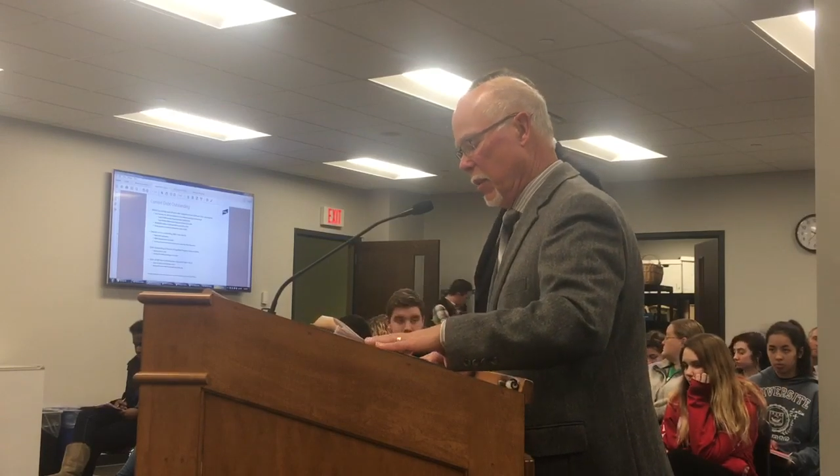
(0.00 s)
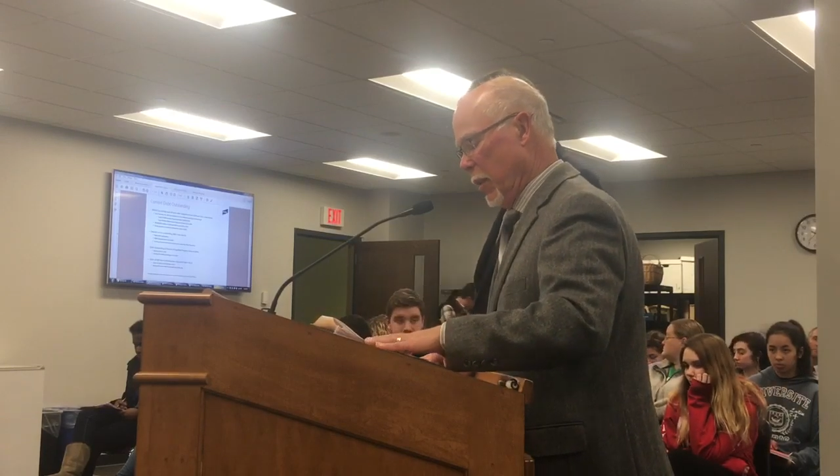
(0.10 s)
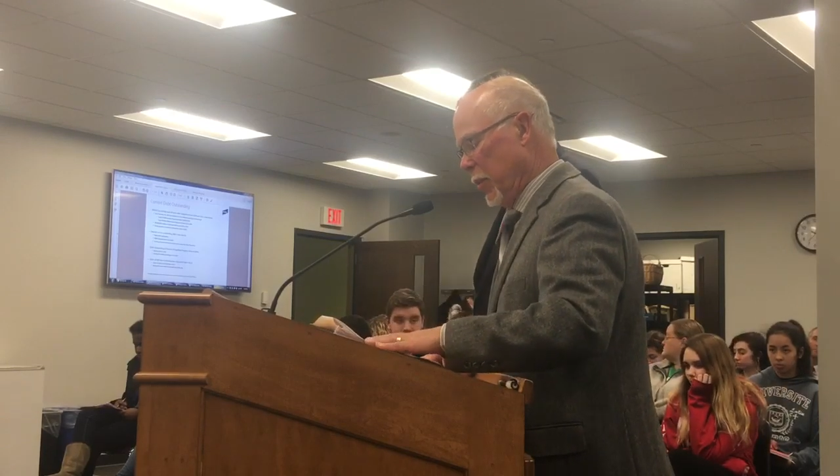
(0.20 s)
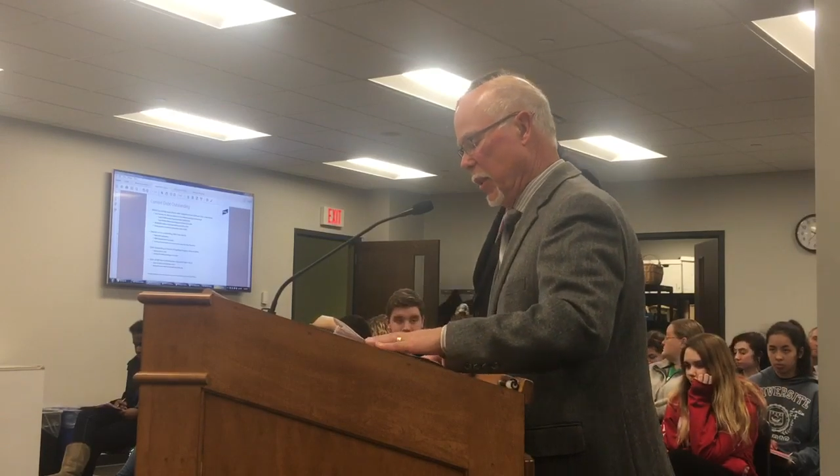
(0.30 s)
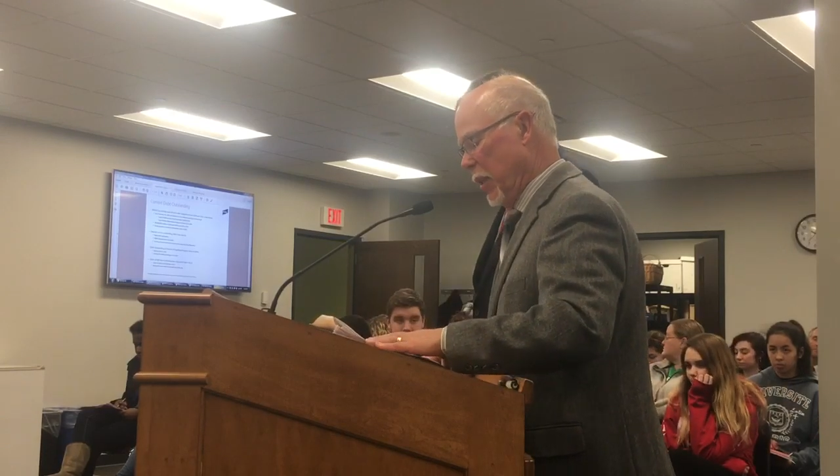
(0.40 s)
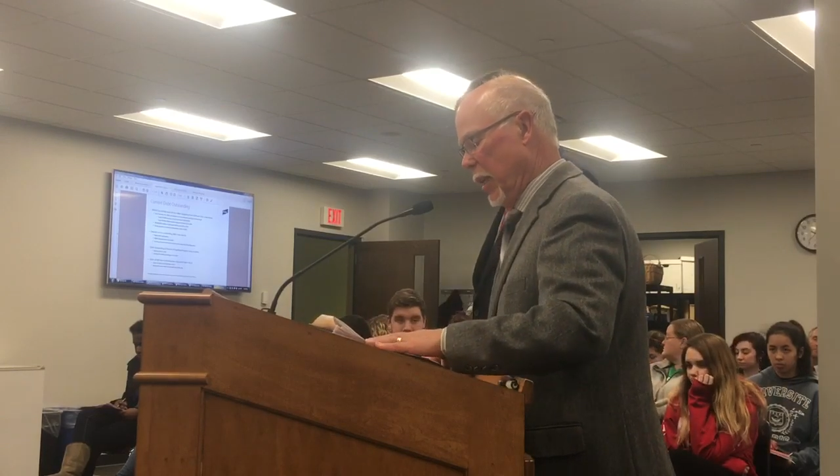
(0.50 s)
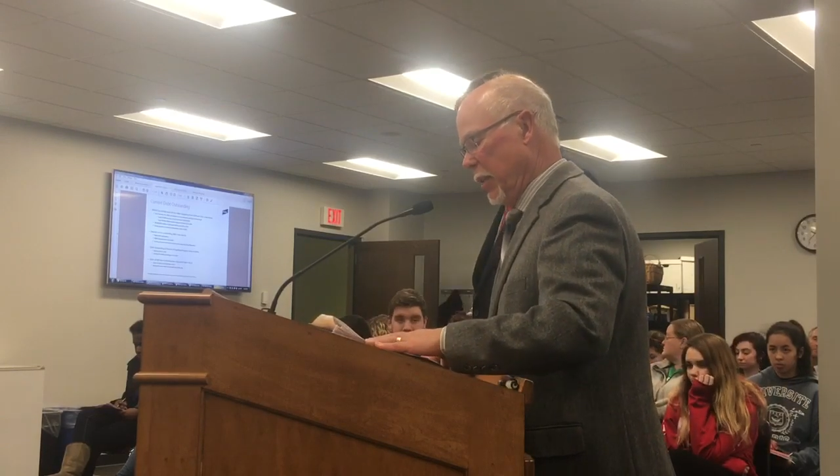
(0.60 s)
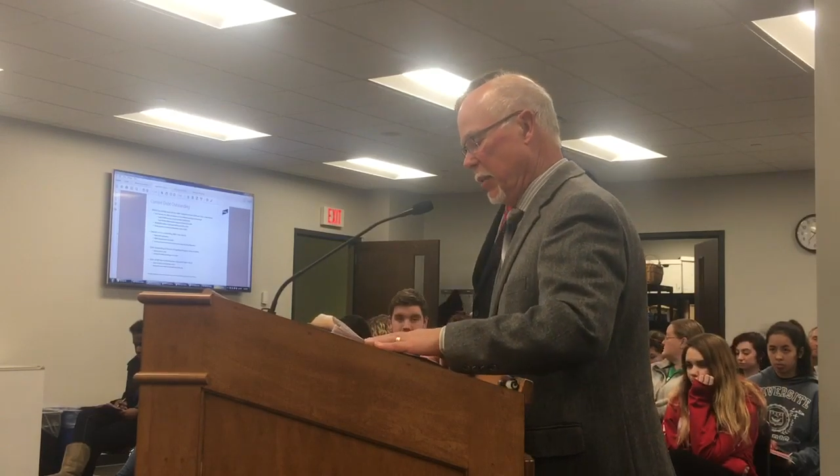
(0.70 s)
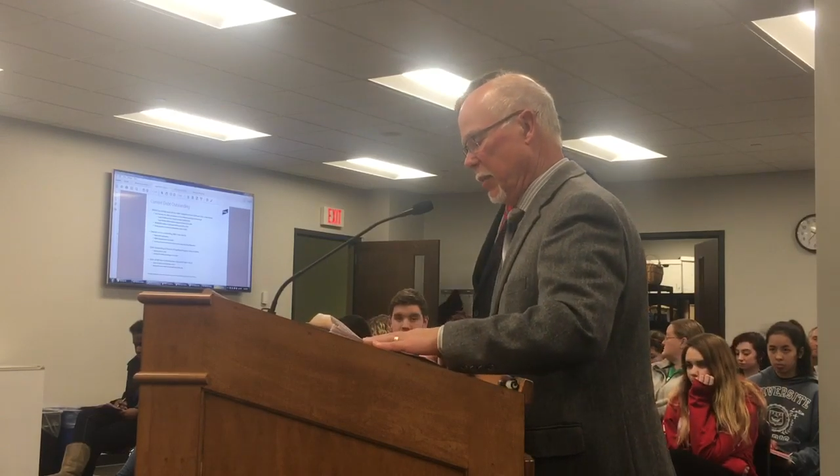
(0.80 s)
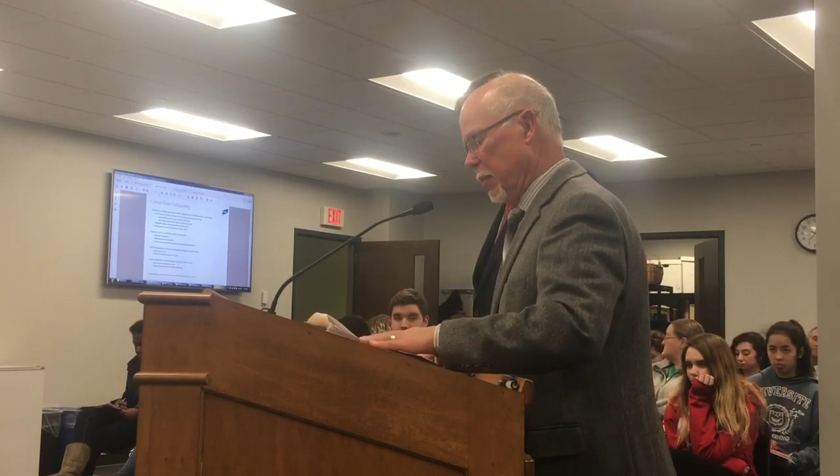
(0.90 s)

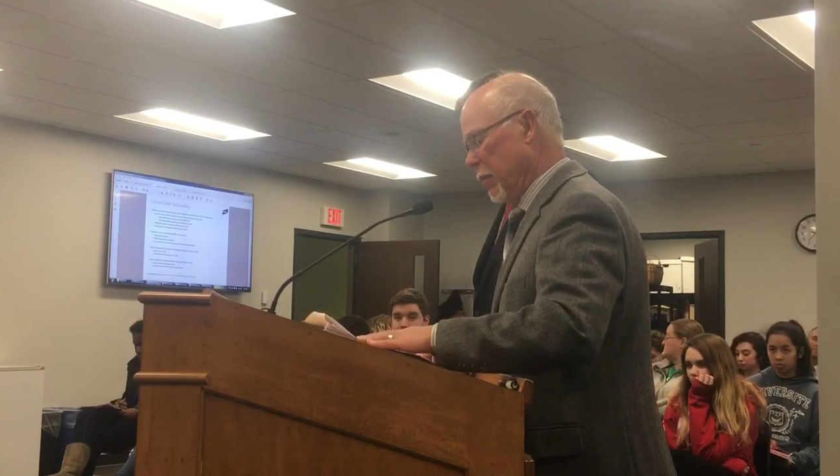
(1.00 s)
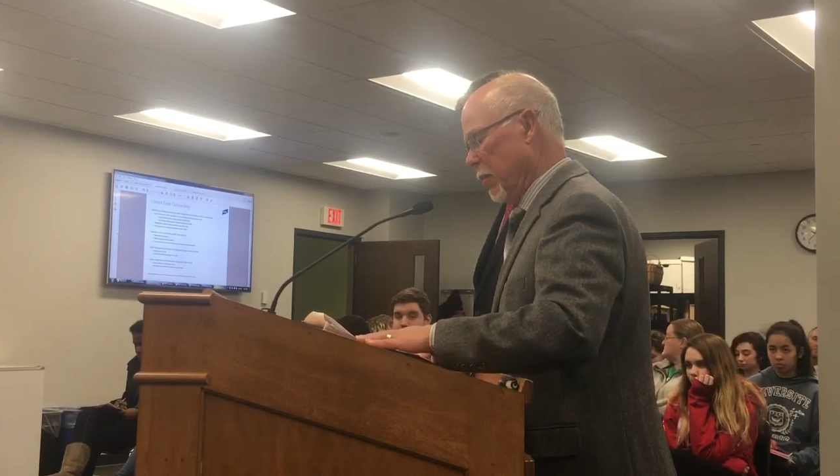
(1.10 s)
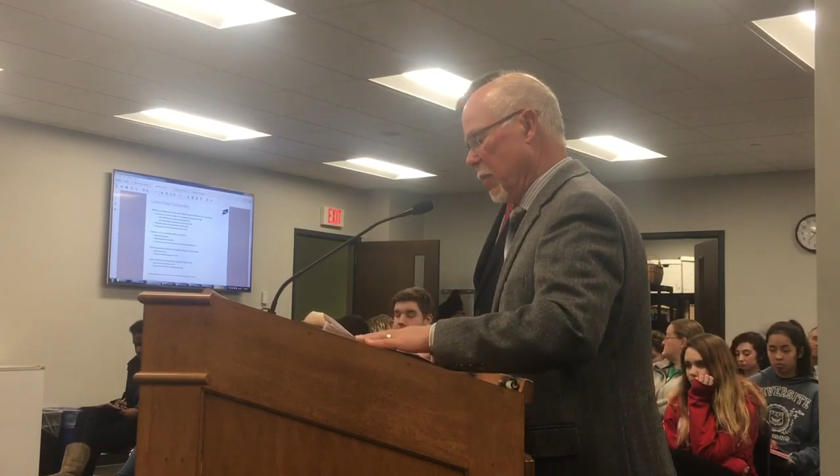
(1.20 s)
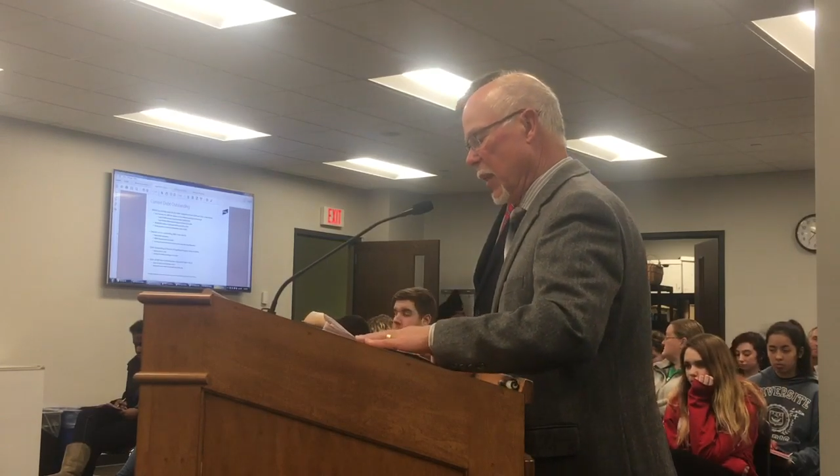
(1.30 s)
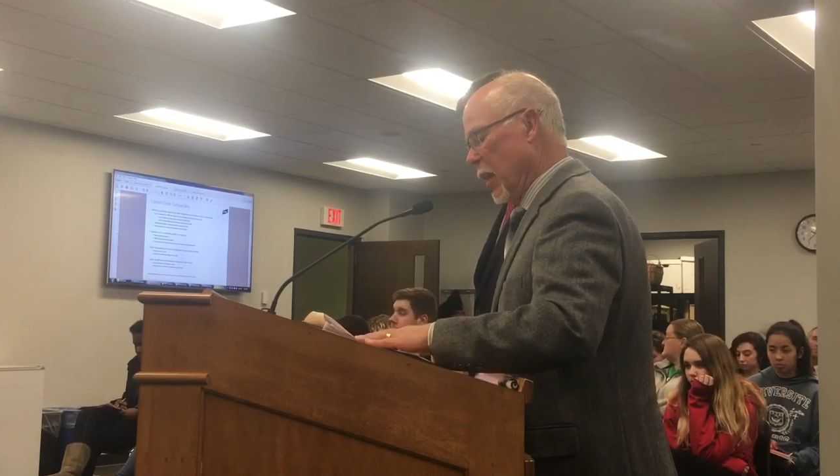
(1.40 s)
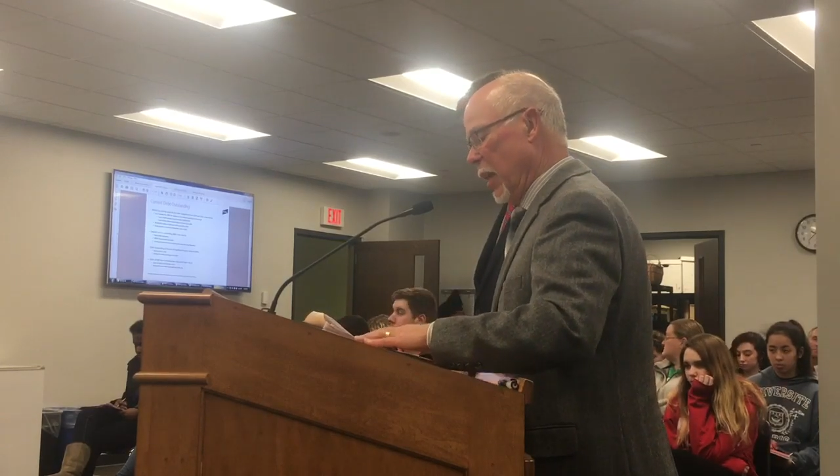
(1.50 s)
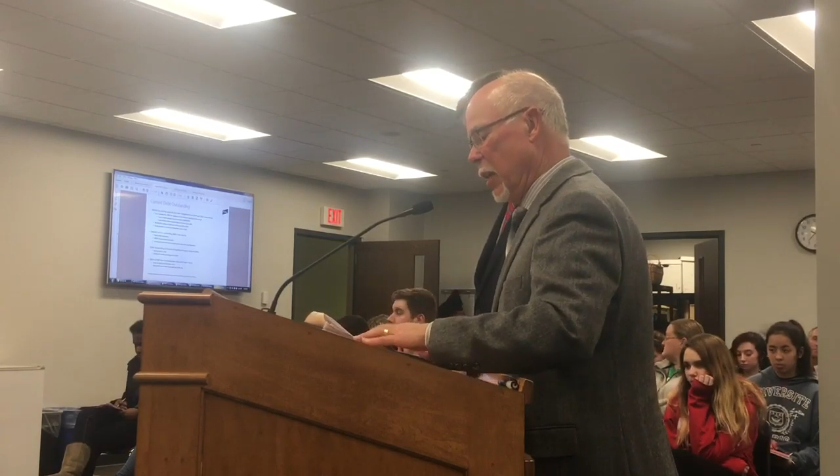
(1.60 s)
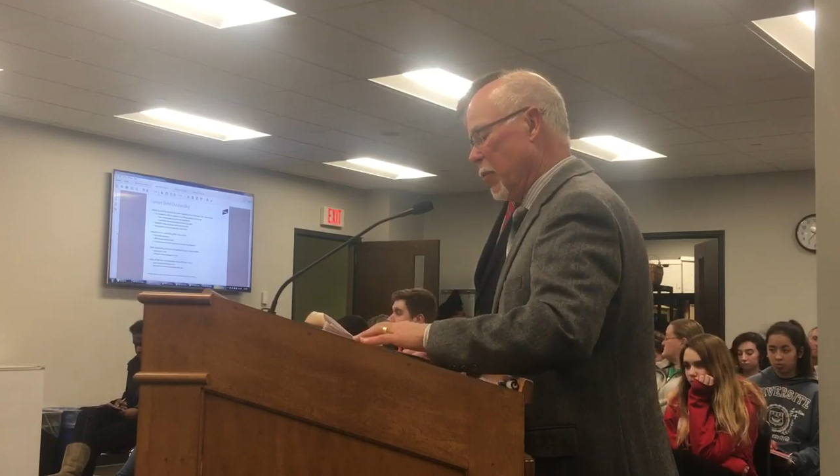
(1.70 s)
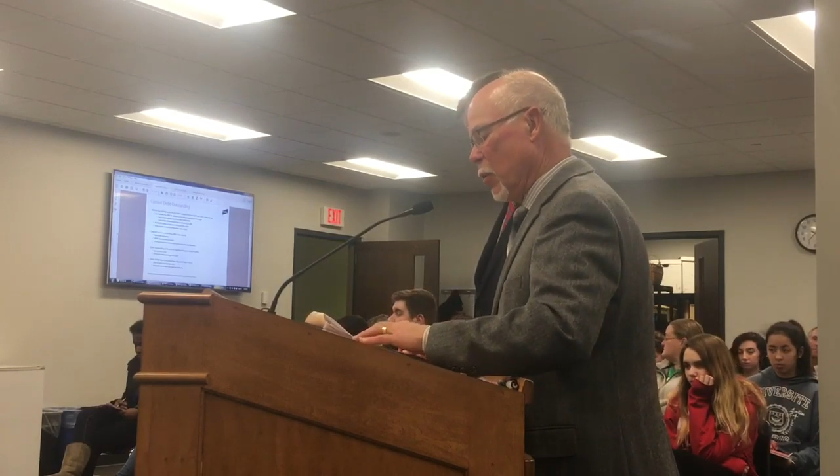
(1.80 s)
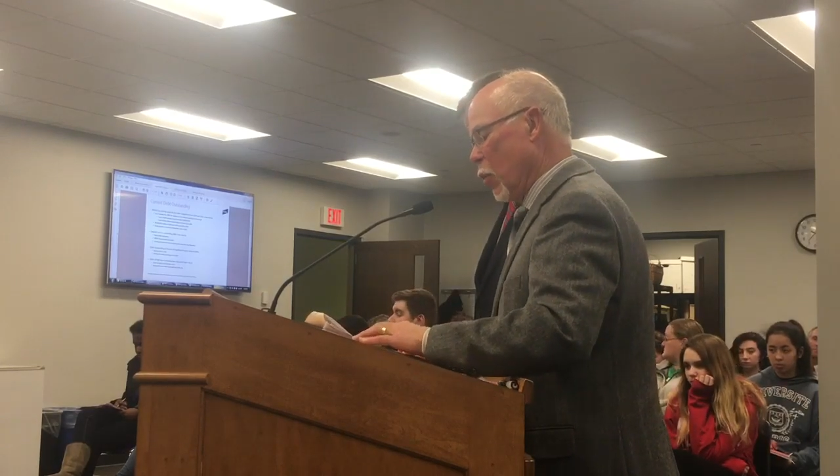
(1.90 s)
subsidized.
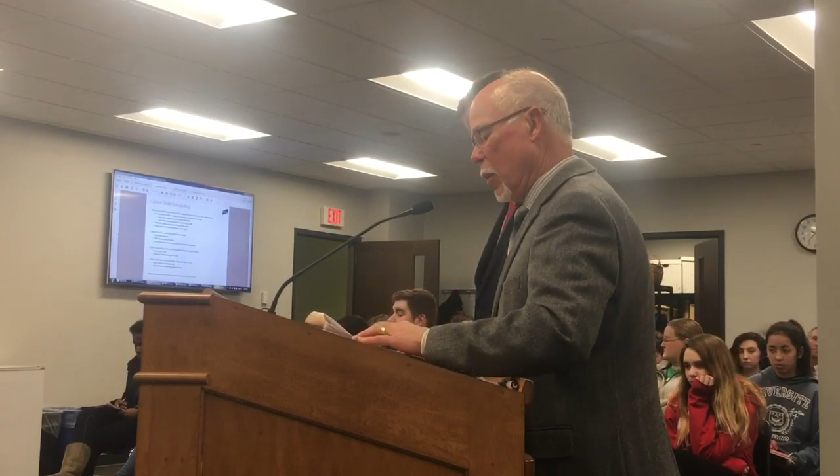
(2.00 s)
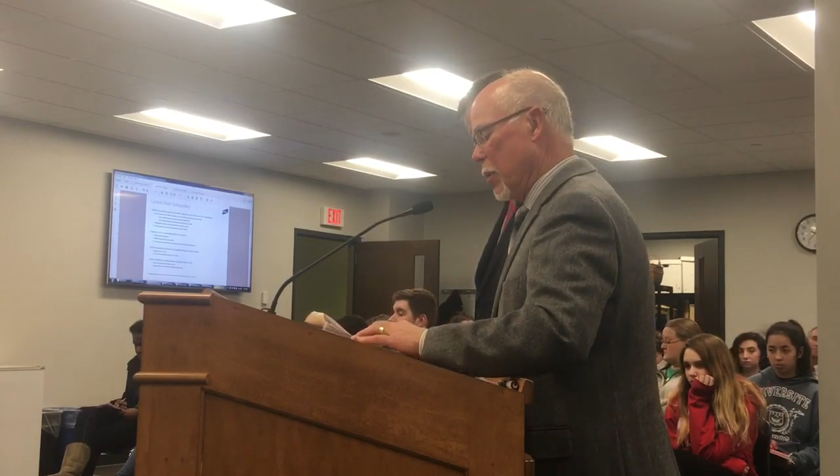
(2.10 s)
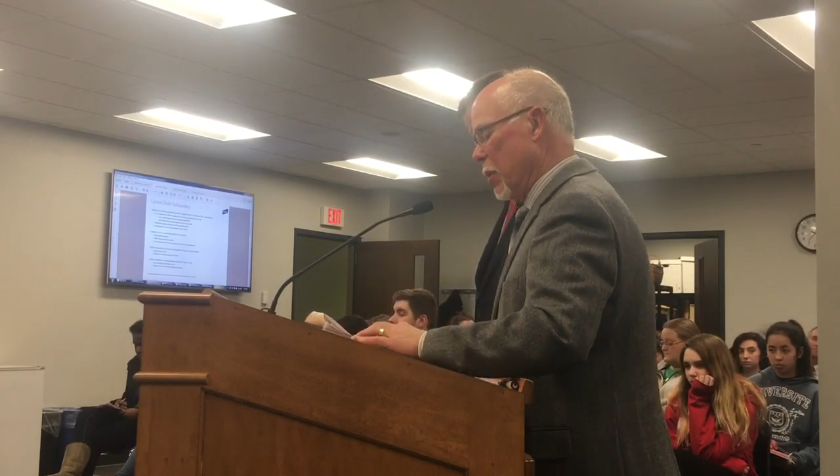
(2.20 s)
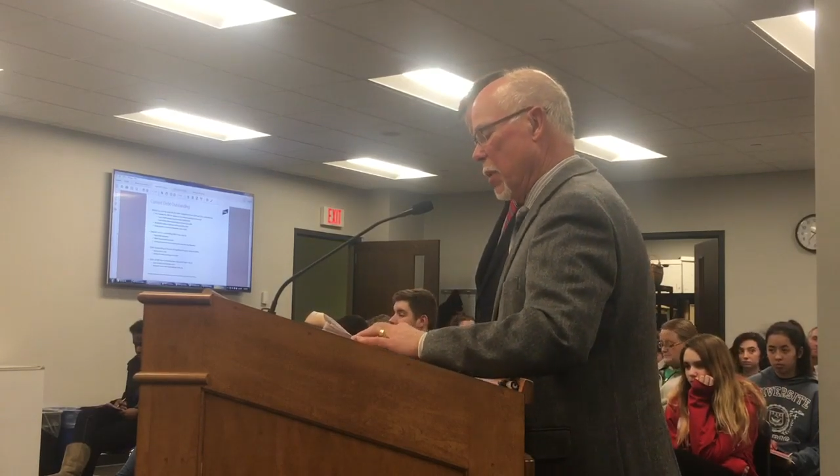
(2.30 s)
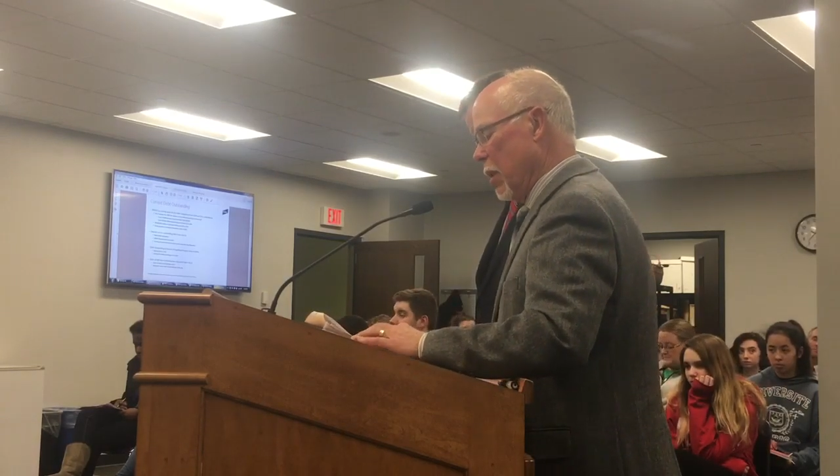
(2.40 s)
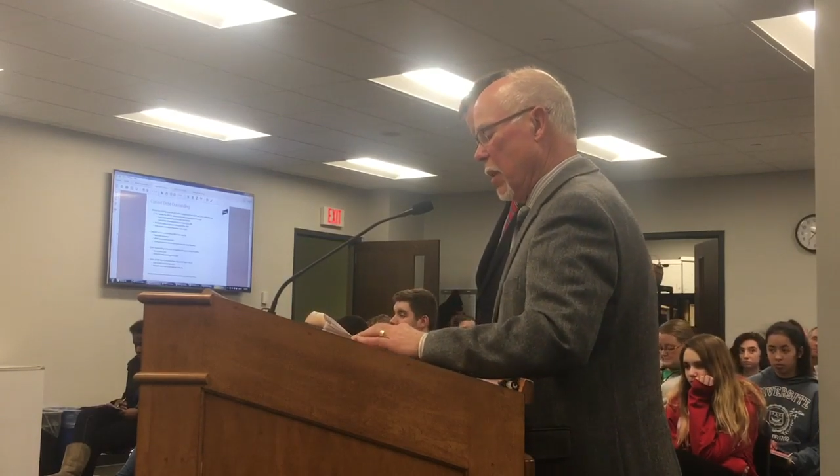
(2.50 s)
And of course,